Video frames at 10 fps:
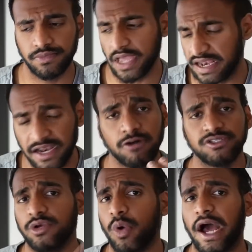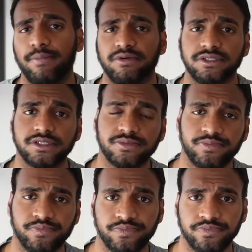And then I'll see what happens.
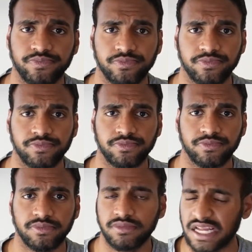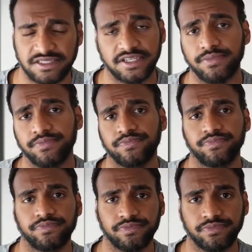That's it.
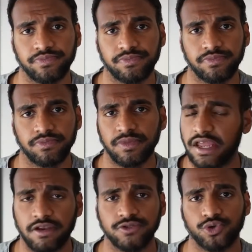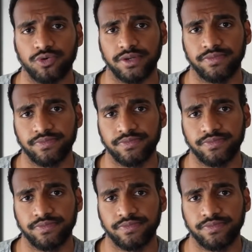End of story.